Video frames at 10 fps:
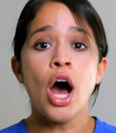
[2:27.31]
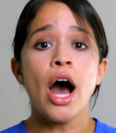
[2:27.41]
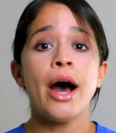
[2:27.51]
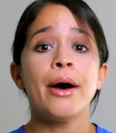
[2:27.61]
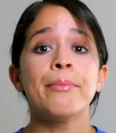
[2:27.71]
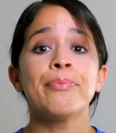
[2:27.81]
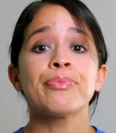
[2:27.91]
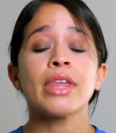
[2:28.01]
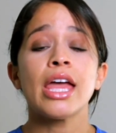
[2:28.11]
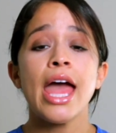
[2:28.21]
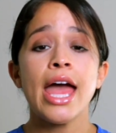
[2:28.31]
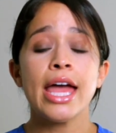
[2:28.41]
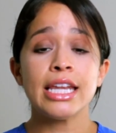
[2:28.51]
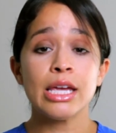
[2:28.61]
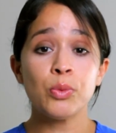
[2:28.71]
um,
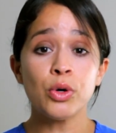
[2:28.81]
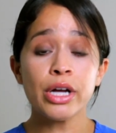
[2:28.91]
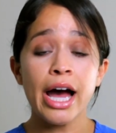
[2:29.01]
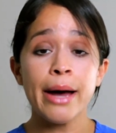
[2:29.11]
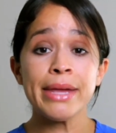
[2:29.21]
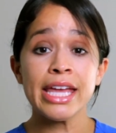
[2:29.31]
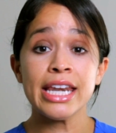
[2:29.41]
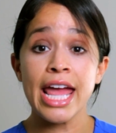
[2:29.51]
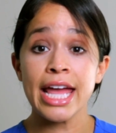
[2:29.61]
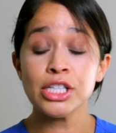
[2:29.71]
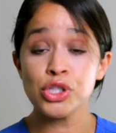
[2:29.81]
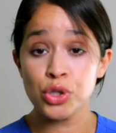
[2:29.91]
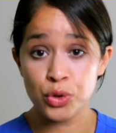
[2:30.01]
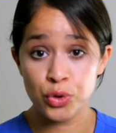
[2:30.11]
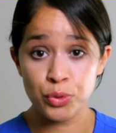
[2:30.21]
and it will come in a
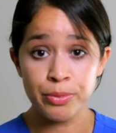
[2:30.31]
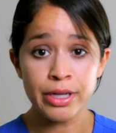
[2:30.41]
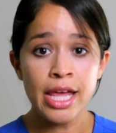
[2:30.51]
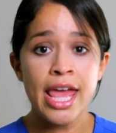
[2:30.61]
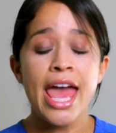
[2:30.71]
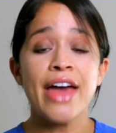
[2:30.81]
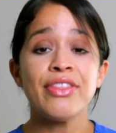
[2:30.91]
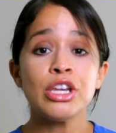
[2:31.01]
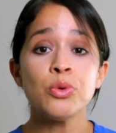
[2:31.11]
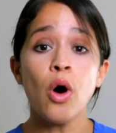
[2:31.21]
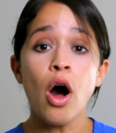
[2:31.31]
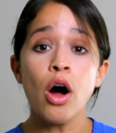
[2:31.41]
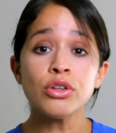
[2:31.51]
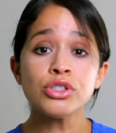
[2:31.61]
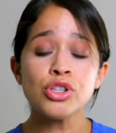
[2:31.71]
tube and then you will
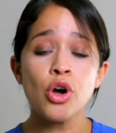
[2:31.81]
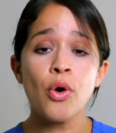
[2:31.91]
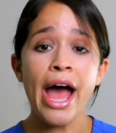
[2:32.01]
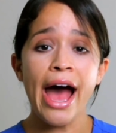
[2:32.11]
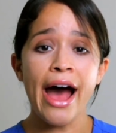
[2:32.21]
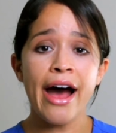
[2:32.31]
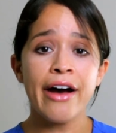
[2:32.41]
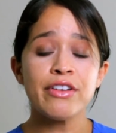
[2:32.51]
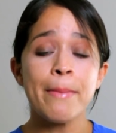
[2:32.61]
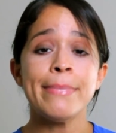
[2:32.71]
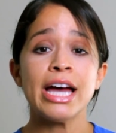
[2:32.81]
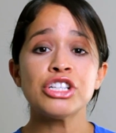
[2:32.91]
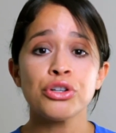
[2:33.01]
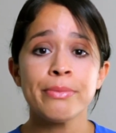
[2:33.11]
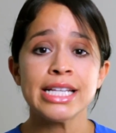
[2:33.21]
also have
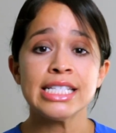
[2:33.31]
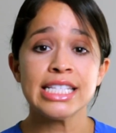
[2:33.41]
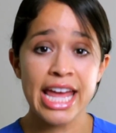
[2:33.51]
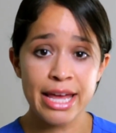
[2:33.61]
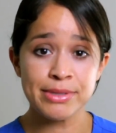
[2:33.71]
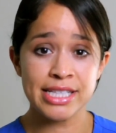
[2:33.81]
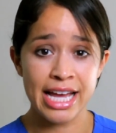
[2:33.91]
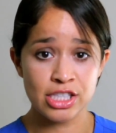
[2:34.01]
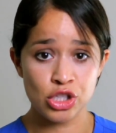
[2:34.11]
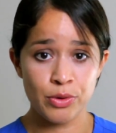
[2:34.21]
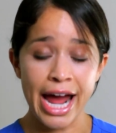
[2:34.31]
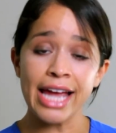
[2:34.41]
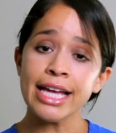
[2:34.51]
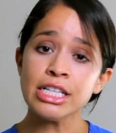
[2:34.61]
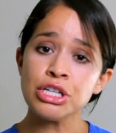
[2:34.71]
measurement tapes next to it.
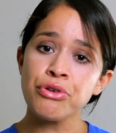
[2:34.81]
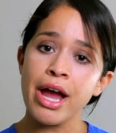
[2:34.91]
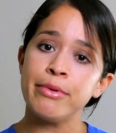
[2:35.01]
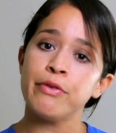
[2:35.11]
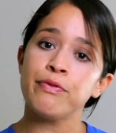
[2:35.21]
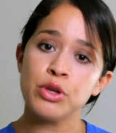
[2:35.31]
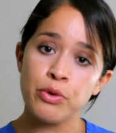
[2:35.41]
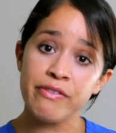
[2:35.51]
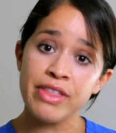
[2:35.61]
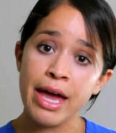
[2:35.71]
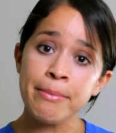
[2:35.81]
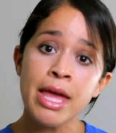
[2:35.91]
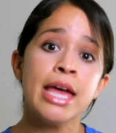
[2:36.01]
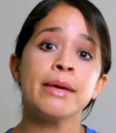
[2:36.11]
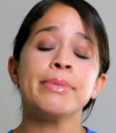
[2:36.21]
I like to grab a few of them
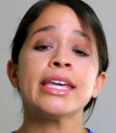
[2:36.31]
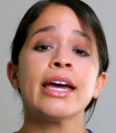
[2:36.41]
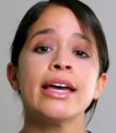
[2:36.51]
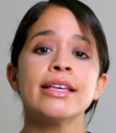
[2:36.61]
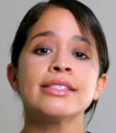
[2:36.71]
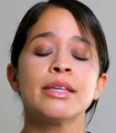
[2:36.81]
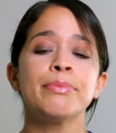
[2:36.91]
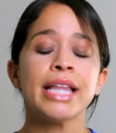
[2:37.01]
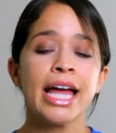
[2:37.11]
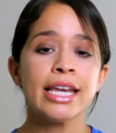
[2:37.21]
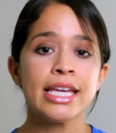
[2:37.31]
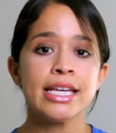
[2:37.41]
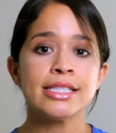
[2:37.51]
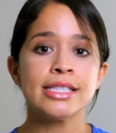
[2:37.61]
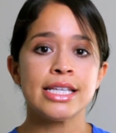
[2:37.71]
because the plan
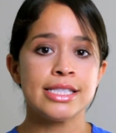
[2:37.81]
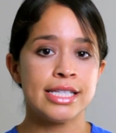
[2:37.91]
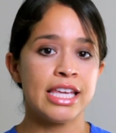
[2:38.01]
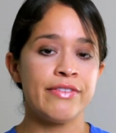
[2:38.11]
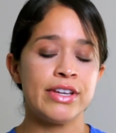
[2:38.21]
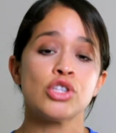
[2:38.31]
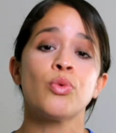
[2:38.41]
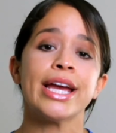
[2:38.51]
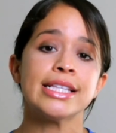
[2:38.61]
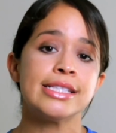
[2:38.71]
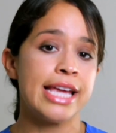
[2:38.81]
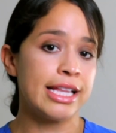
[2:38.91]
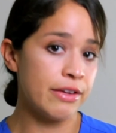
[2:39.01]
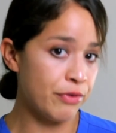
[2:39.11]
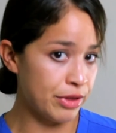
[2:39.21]
is, is to give it twice
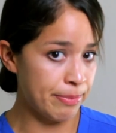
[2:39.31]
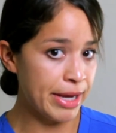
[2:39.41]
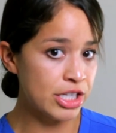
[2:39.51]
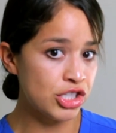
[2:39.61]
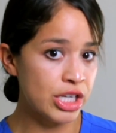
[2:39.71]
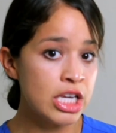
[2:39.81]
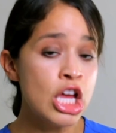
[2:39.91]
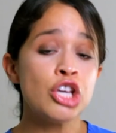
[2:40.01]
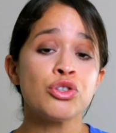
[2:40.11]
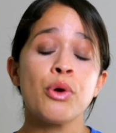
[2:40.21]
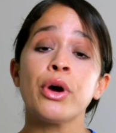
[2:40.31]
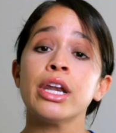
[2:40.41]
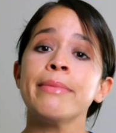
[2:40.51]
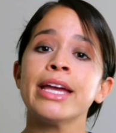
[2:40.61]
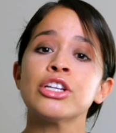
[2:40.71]
daily for the patient. So I
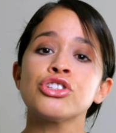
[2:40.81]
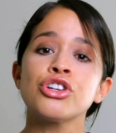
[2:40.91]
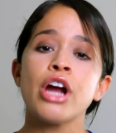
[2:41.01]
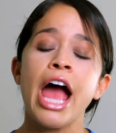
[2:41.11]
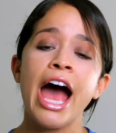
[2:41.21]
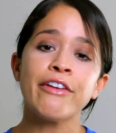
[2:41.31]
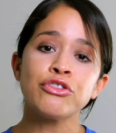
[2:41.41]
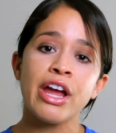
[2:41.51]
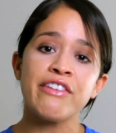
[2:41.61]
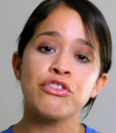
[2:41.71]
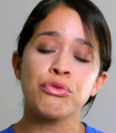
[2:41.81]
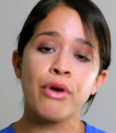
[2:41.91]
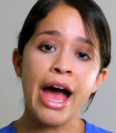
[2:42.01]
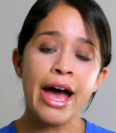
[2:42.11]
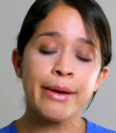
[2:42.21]
wanna make sure after I've
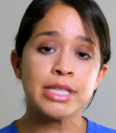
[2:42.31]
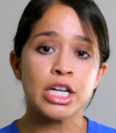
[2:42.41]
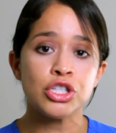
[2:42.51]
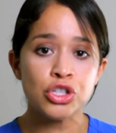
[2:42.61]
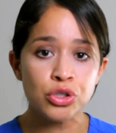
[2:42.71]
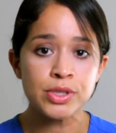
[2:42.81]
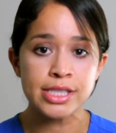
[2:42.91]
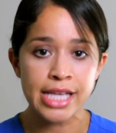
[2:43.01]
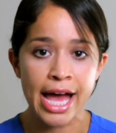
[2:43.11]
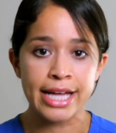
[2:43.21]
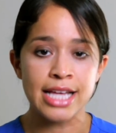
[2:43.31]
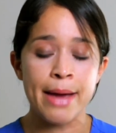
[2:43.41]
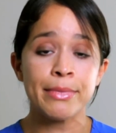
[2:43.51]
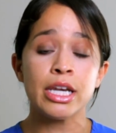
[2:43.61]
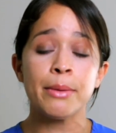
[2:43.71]
grabbed a new set,
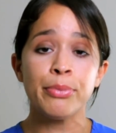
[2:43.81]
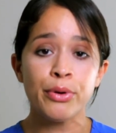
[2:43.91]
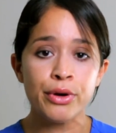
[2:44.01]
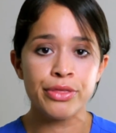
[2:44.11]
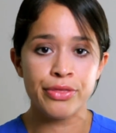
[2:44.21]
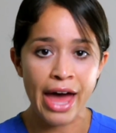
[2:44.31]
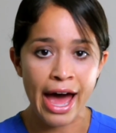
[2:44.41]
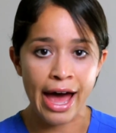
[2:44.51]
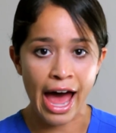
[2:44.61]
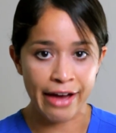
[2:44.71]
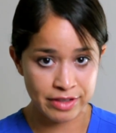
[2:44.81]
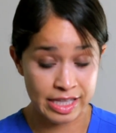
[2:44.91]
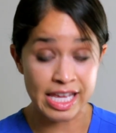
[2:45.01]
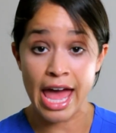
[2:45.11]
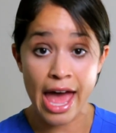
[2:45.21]
I'm gonna put that at
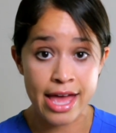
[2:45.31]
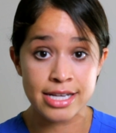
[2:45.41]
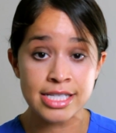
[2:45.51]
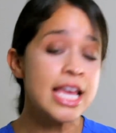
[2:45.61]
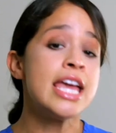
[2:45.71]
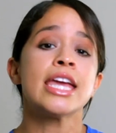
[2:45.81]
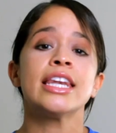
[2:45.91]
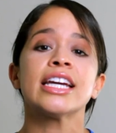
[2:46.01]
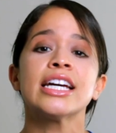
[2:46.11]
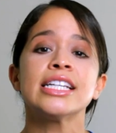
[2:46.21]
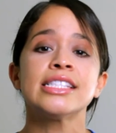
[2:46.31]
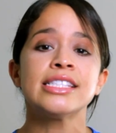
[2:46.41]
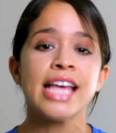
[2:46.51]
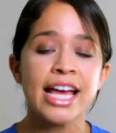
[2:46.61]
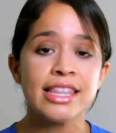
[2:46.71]
the end in a
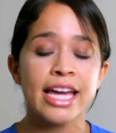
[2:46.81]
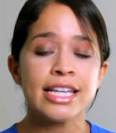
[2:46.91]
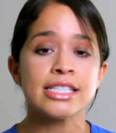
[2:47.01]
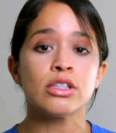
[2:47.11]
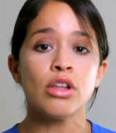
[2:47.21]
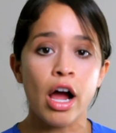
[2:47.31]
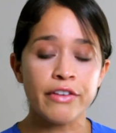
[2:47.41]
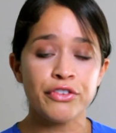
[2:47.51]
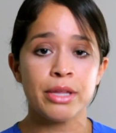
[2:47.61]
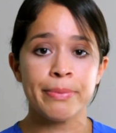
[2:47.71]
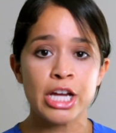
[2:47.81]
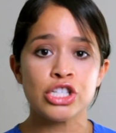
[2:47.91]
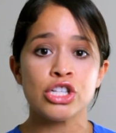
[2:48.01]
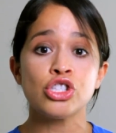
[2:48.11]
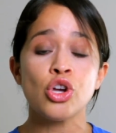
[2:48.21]
cassette that is locked for the
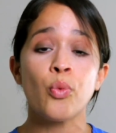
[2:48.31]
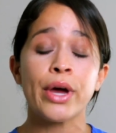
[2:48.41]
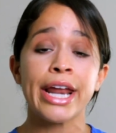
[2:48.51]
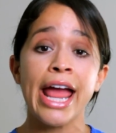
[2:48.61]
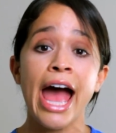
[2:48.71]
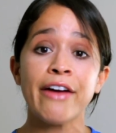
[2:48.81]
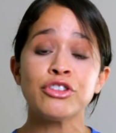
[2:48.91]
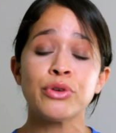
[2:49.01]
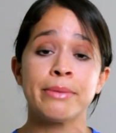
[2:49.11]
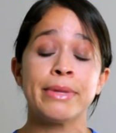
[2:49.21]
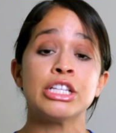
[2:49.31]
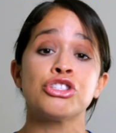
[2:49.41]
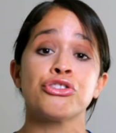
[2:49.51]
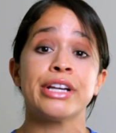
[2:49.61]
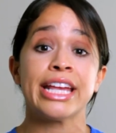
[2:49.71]
patient. So when I have to
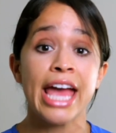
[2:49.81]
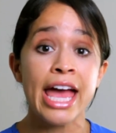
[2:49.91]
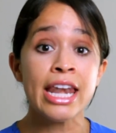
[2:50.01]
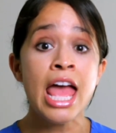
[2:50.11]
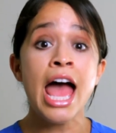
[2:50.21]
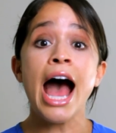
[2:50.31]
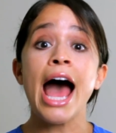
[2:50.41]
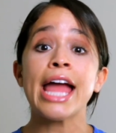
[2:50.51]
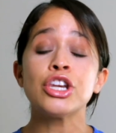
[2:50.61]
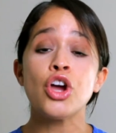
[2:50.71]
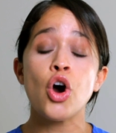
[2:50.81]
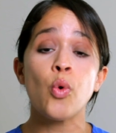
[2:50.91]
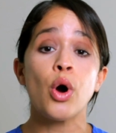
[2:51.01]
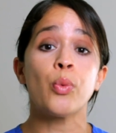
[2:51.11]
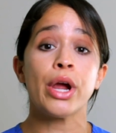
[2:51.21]
administer it again, I
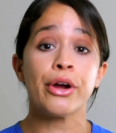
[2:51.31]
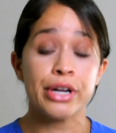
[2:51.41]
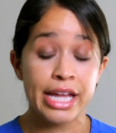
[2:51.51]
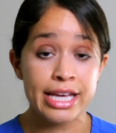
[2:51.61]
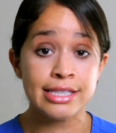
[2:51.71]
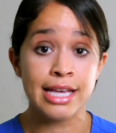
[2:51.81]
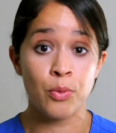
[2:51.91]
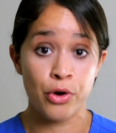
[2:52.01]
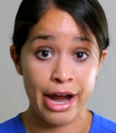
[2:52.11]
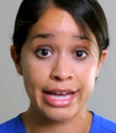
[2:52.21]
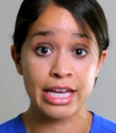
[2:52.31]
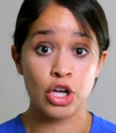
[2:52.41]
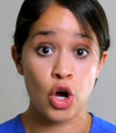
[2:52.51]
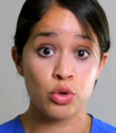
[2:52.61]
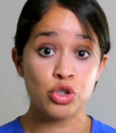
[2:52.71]
know where it is and where I
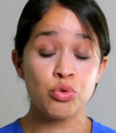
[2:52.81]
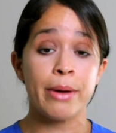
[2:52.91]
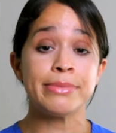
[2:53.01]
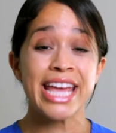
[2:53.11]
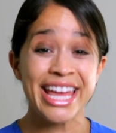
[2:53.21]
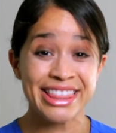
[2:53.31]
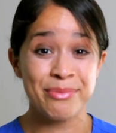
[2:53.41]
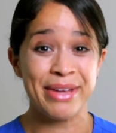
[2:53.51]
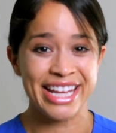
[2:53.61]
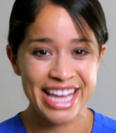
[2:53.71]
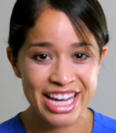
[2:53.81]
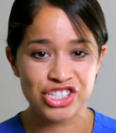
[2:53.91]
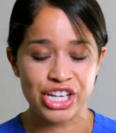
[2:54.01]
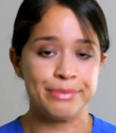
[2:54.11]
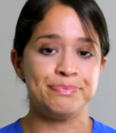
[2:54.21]
can go to obtain the
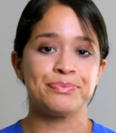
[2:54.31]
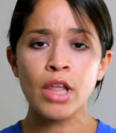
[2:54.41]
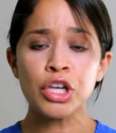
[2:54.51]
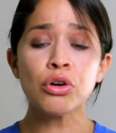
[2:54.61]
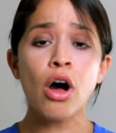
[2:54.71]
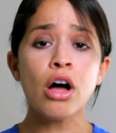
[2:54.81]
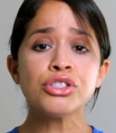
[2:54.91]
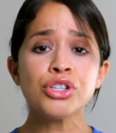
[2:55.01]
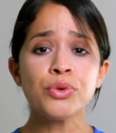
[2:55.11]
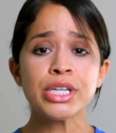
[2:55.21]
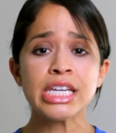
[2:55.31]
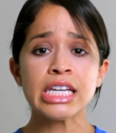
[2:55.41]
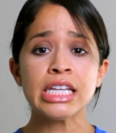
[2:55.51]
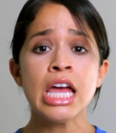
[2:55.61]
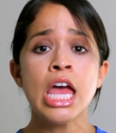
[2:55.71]
medication. You'll also
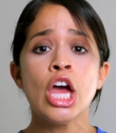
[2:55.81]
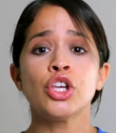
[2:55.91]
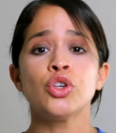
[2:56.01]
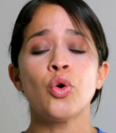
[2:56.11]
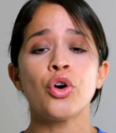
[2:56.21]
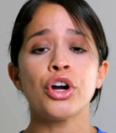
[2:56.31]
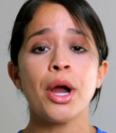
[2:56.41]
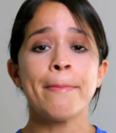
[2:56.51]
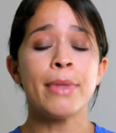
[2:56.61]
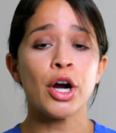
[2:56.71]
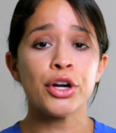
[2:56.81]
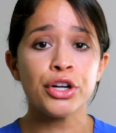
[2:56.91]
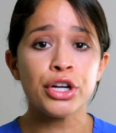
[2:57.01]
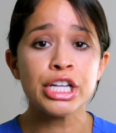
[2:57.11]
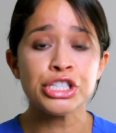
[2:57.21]
need your
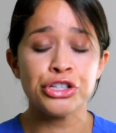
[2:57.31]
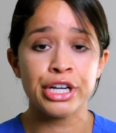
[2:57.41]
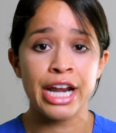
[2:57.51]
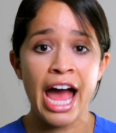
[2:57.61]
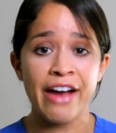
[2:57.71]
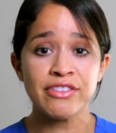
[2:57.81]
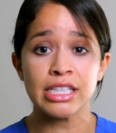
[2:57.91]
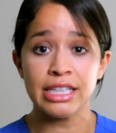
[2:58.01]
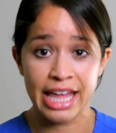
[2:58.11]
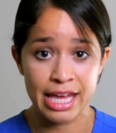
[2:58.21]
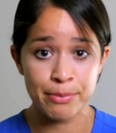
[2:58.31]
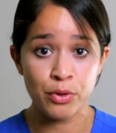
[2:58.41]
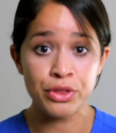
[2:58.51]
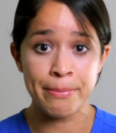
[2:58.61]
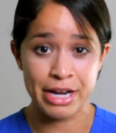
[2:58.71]
marker because you're gonna have to
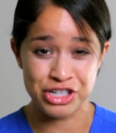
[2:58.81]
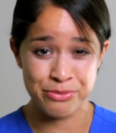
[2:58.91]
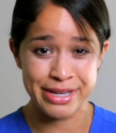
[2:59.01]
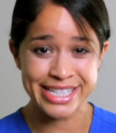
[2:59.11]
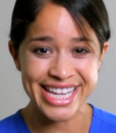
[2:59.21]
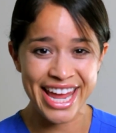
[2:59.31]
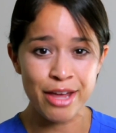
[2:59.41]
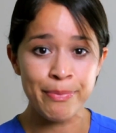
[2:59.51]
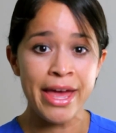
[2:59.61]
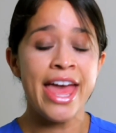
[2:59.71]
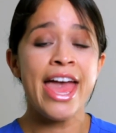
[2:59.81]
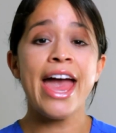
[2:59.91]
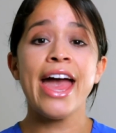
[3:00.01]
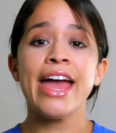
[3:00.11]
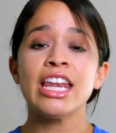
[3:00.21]
label the measurement tape.
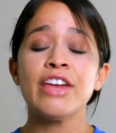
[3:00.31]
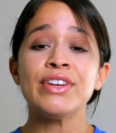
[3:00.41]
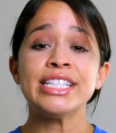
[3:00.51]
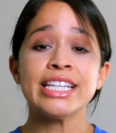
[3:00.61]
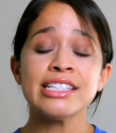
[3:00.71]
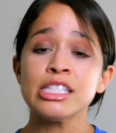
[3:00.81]
And if it didn't